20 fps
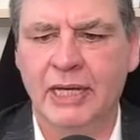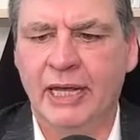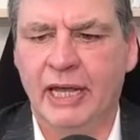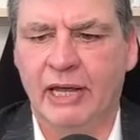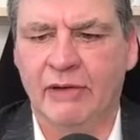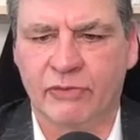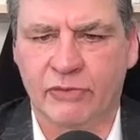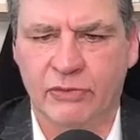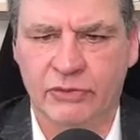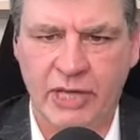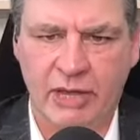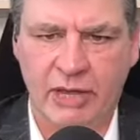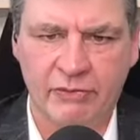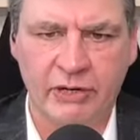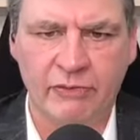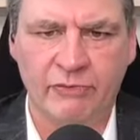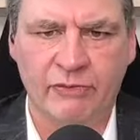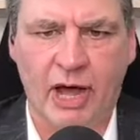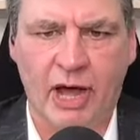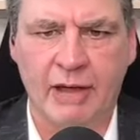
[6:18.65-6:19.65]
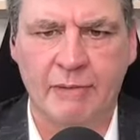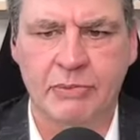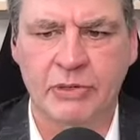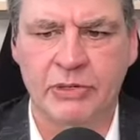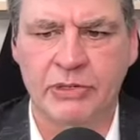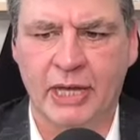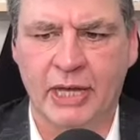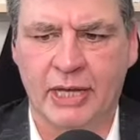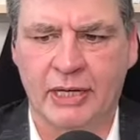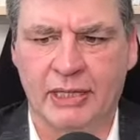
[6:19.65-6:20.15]
If
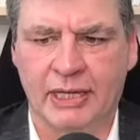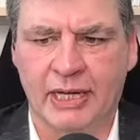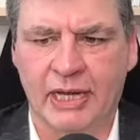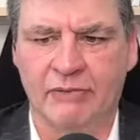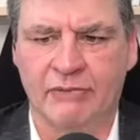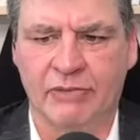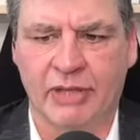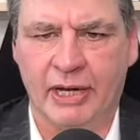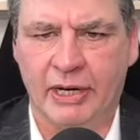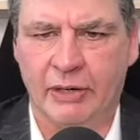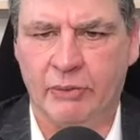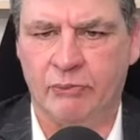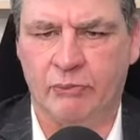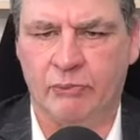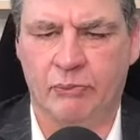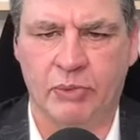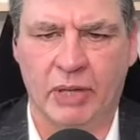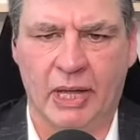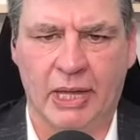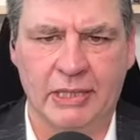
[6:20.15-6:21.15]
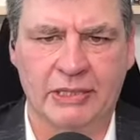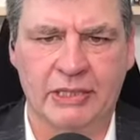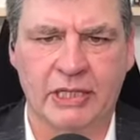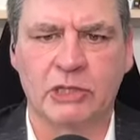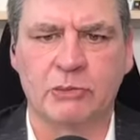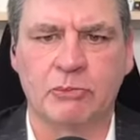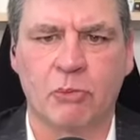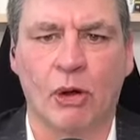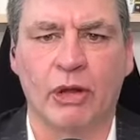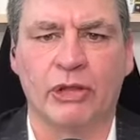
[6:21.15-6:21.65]
75% leave, then it,
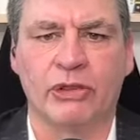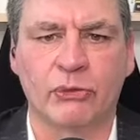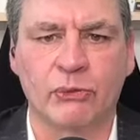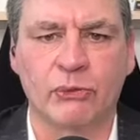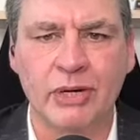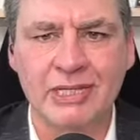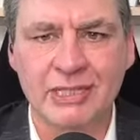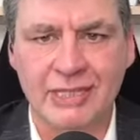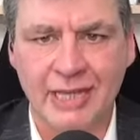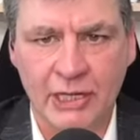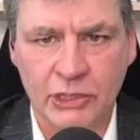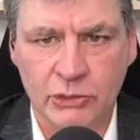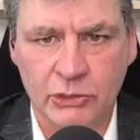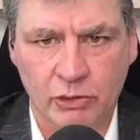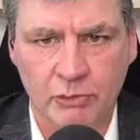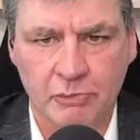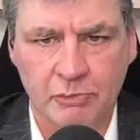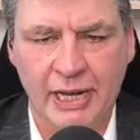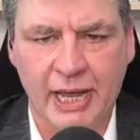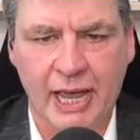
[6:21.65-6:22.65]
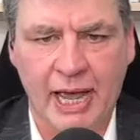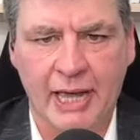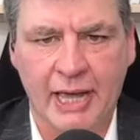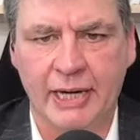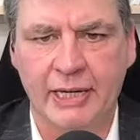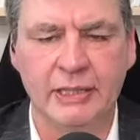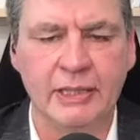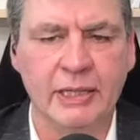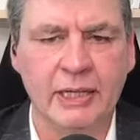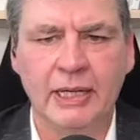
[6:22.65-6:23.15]
6.3 cents would be
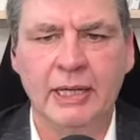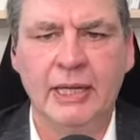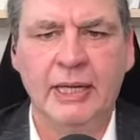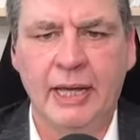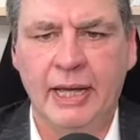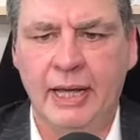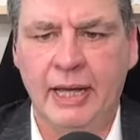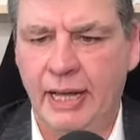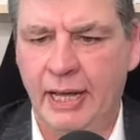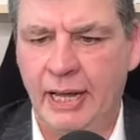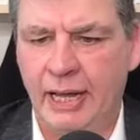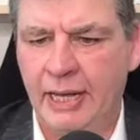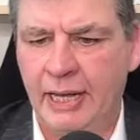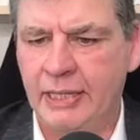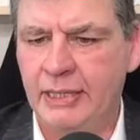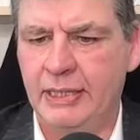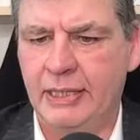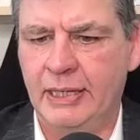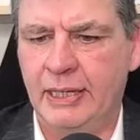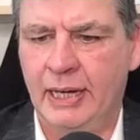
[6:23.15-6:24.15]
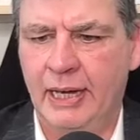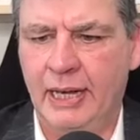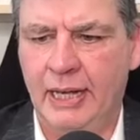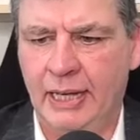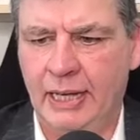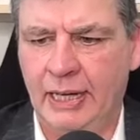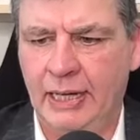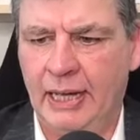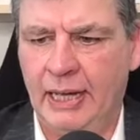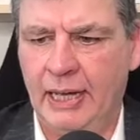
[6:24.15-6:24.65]
added. And
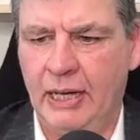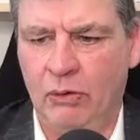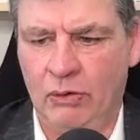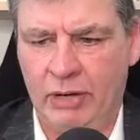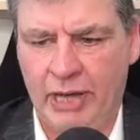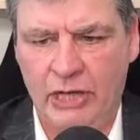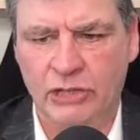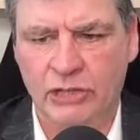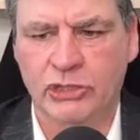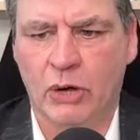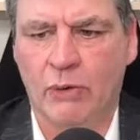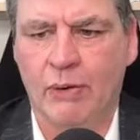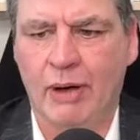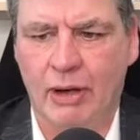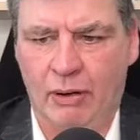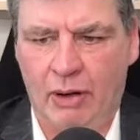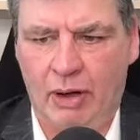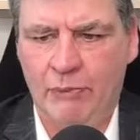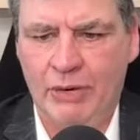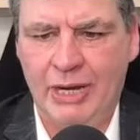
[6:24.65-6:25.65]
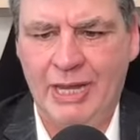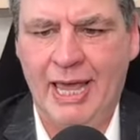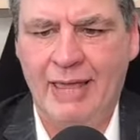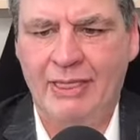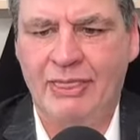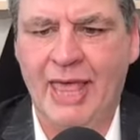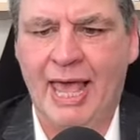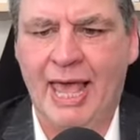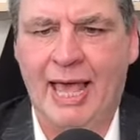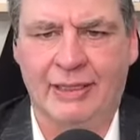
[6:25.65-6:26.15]
okay, so we
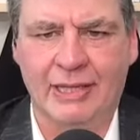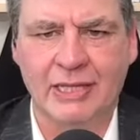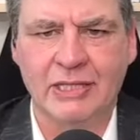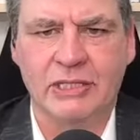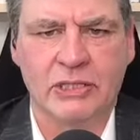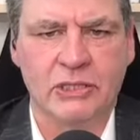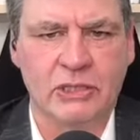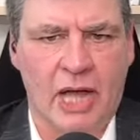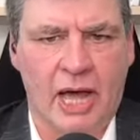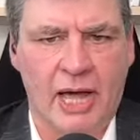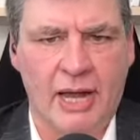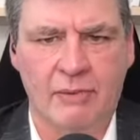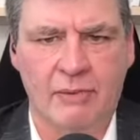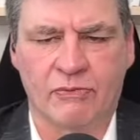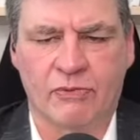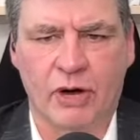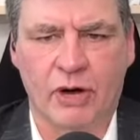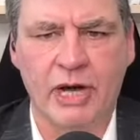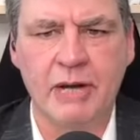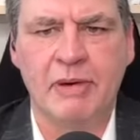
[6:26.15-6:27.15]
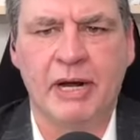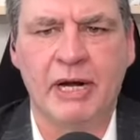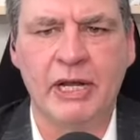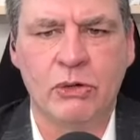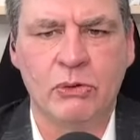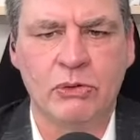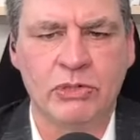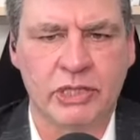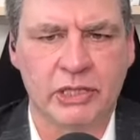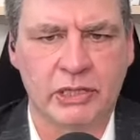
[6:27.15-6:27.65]
get that. This is not for anybody
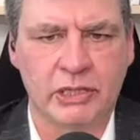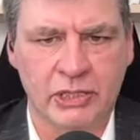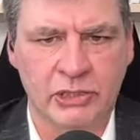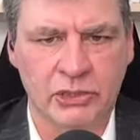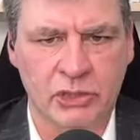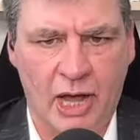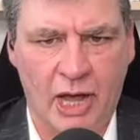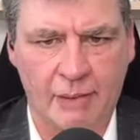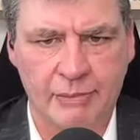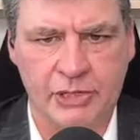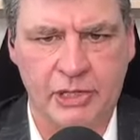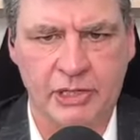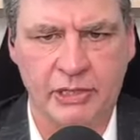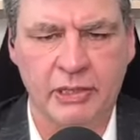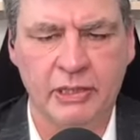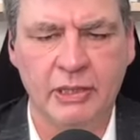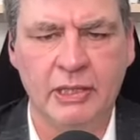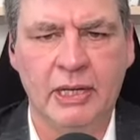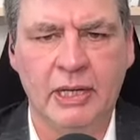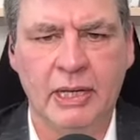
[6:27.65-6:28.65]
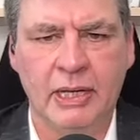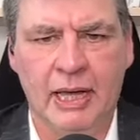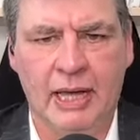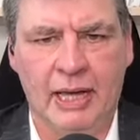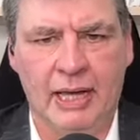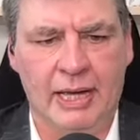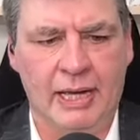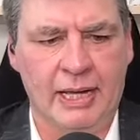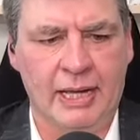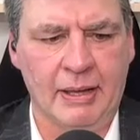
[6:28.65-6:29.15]
who's in this option.
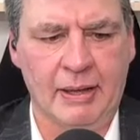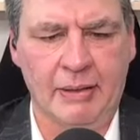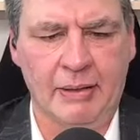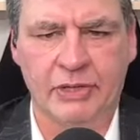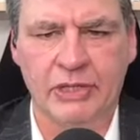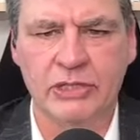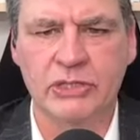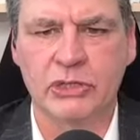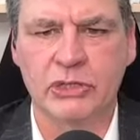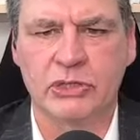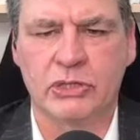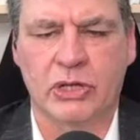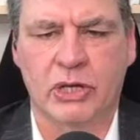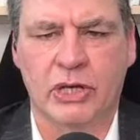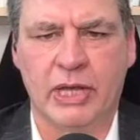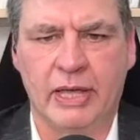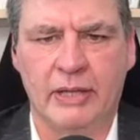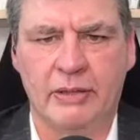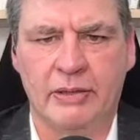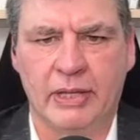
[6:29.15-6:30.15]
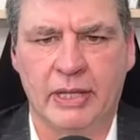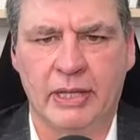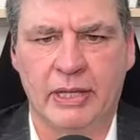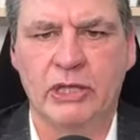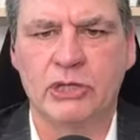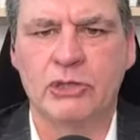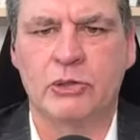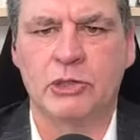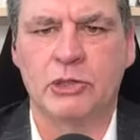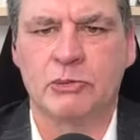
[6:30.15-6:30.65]
This
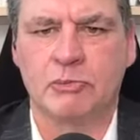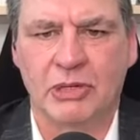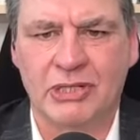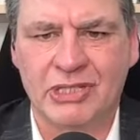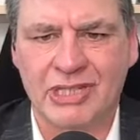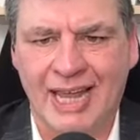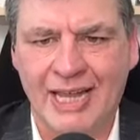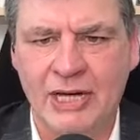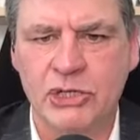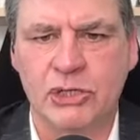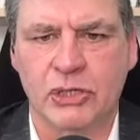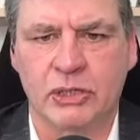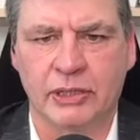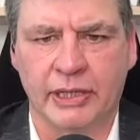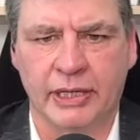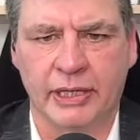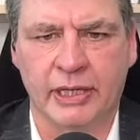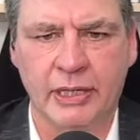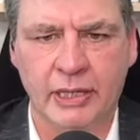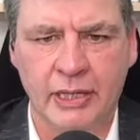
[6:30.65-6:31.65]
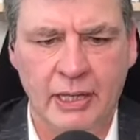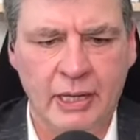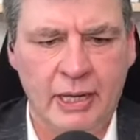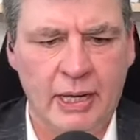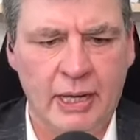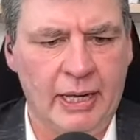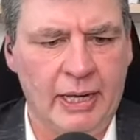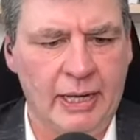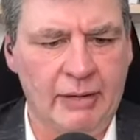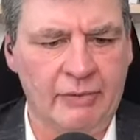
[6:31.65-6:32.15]
is potentially
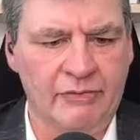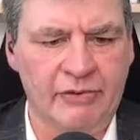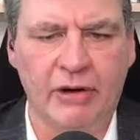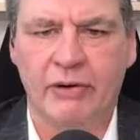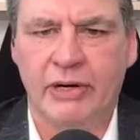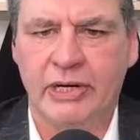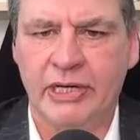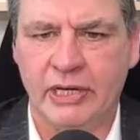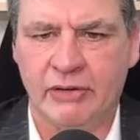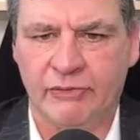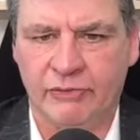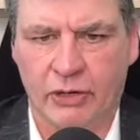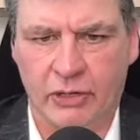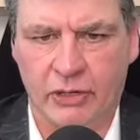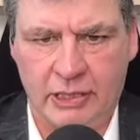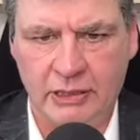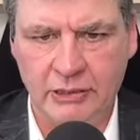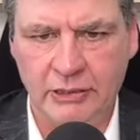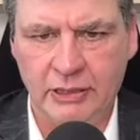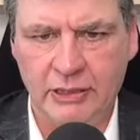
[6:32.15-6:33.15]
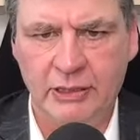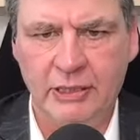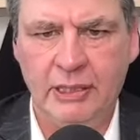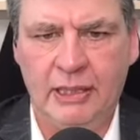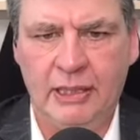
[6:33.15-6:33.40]
very difficult.